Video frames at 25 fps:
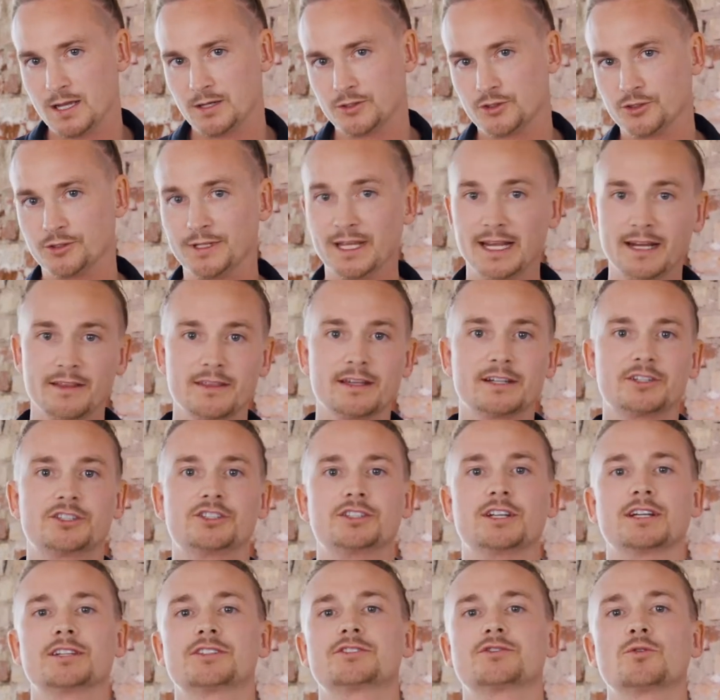Today there's
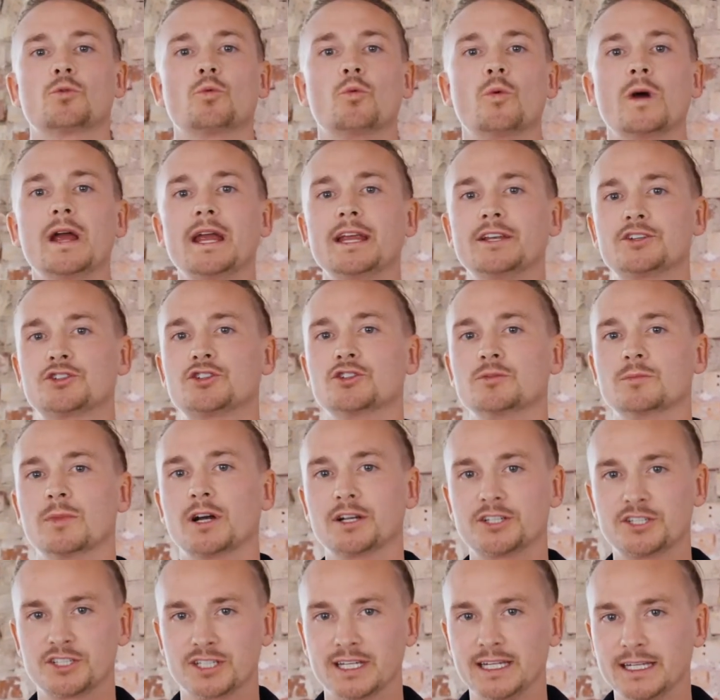just way too
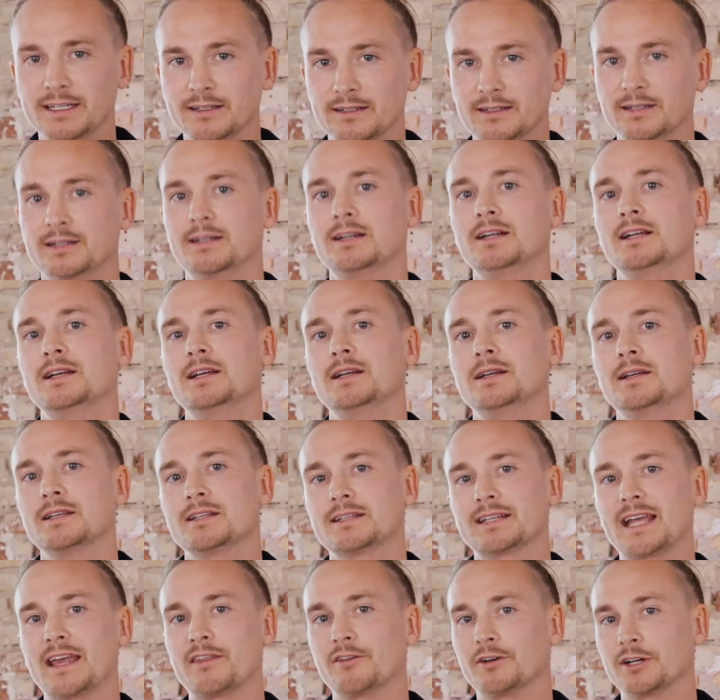much gear
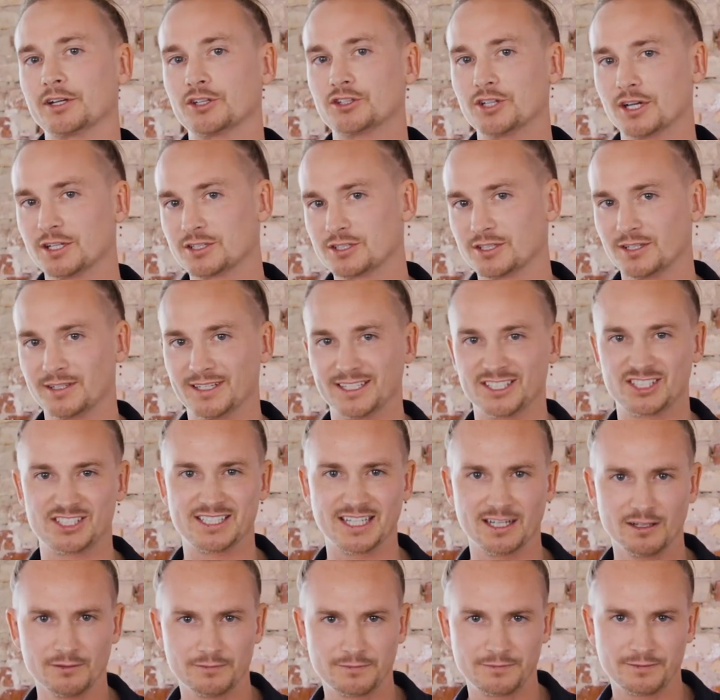gathering dust on a
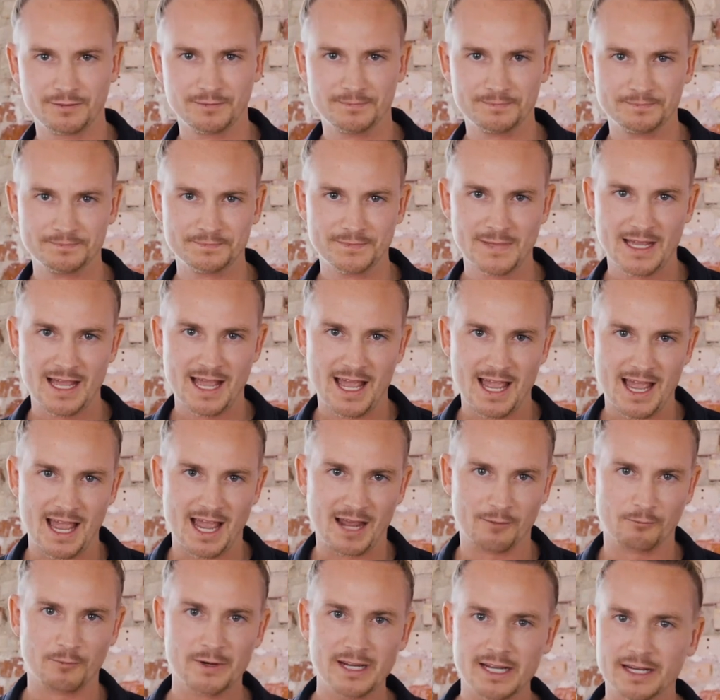shelf,
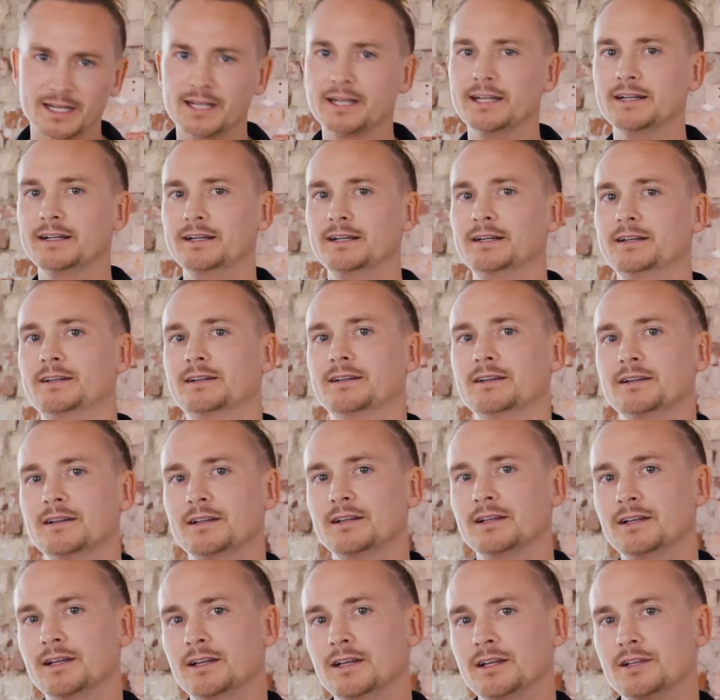and we are here
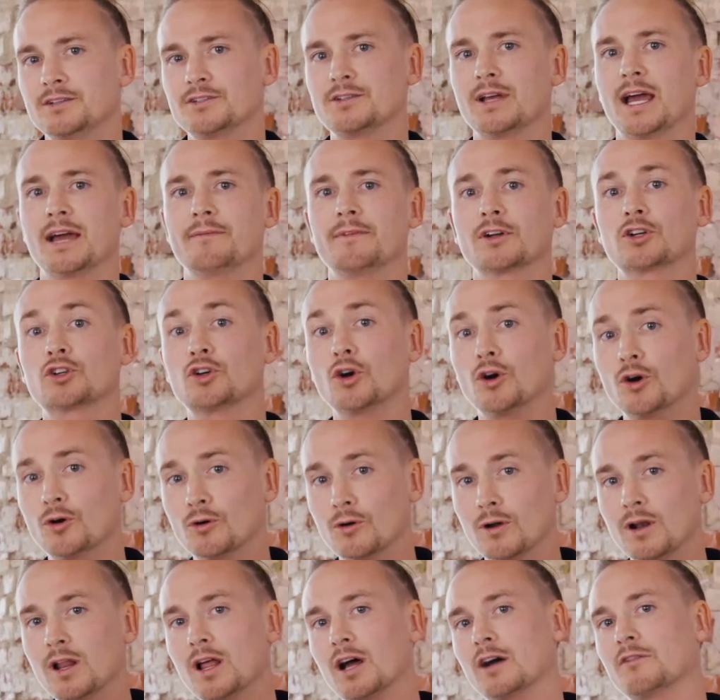to have a
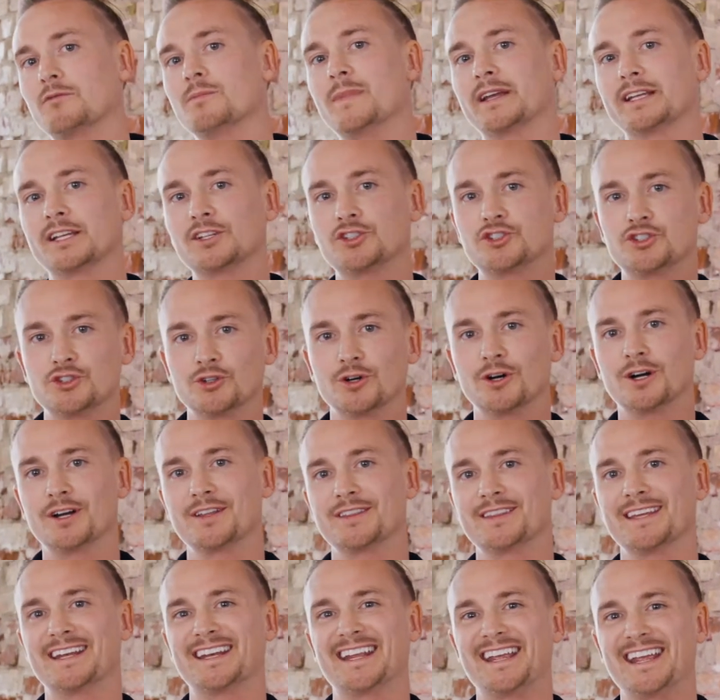goal of making
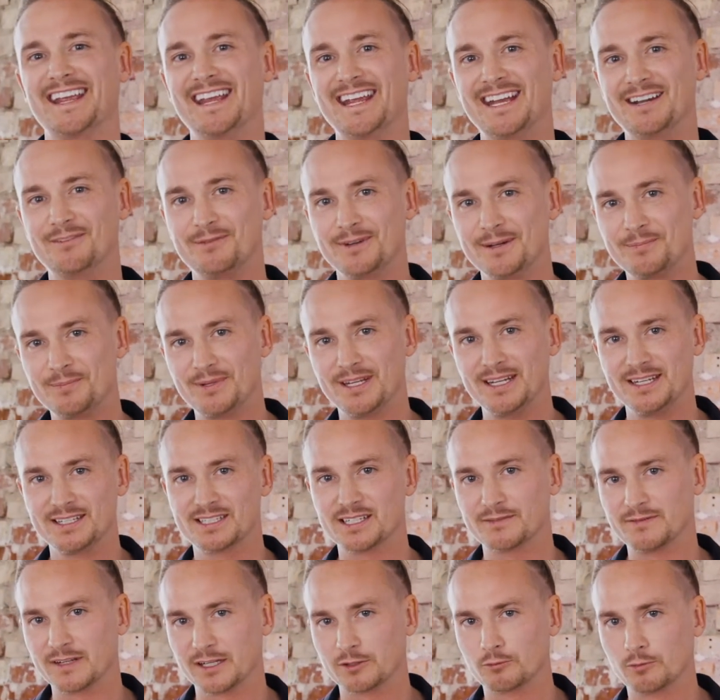sure that every piece
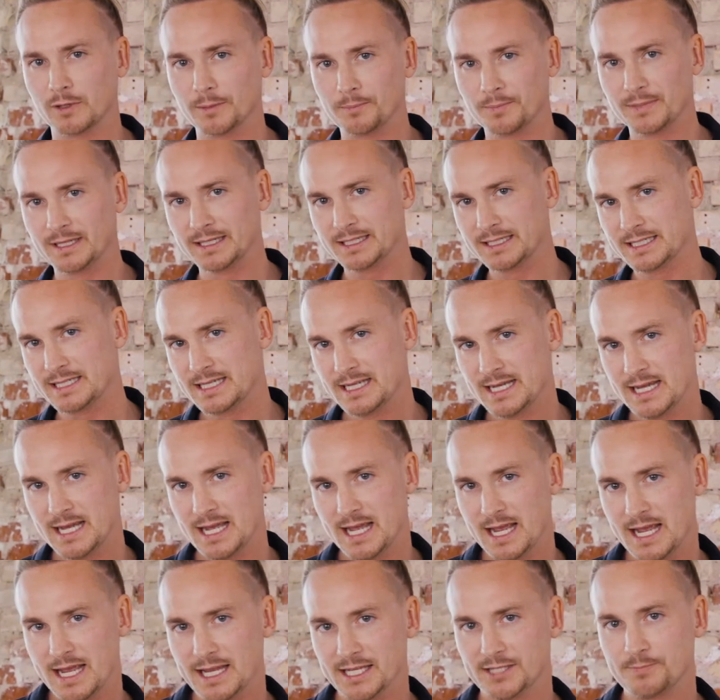of equipment
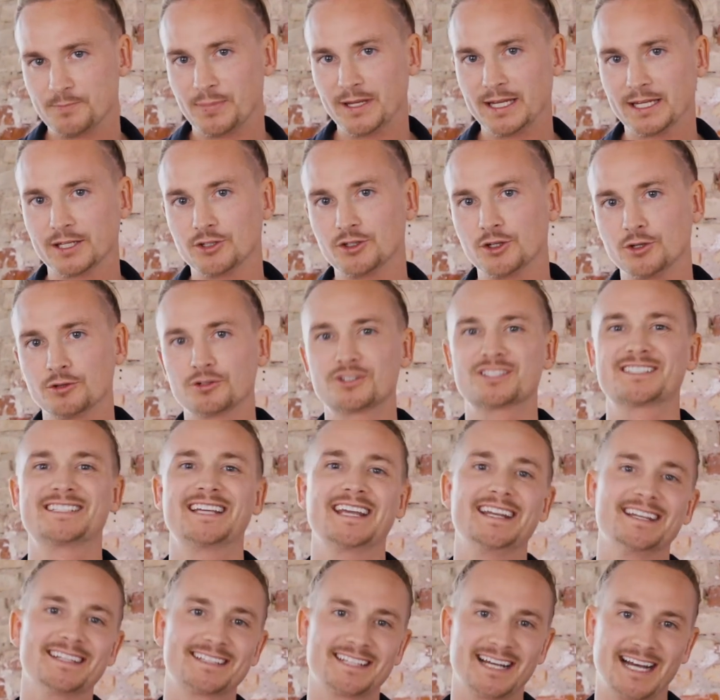is being used
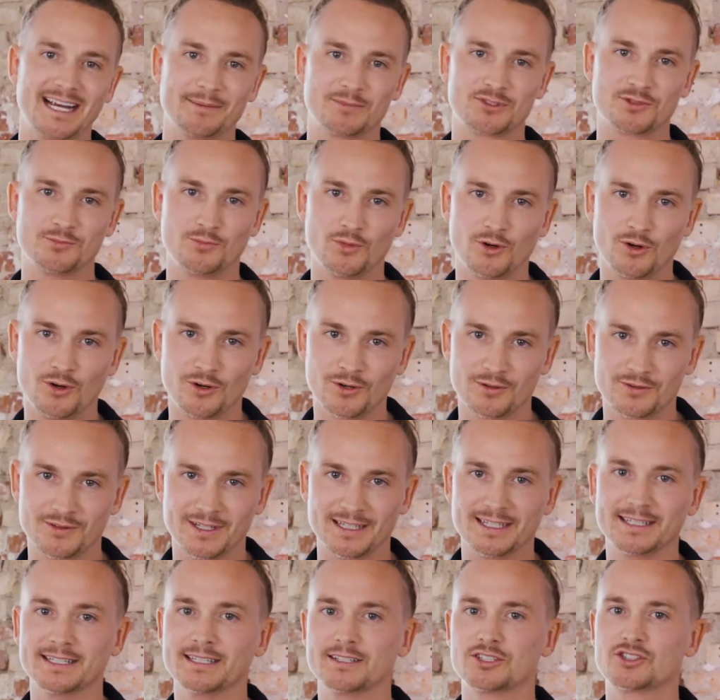10 times more
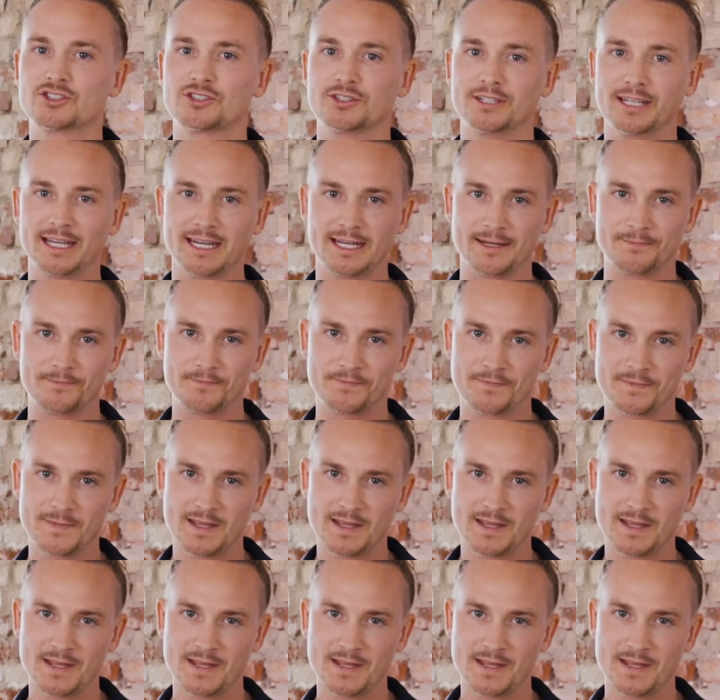than it is today.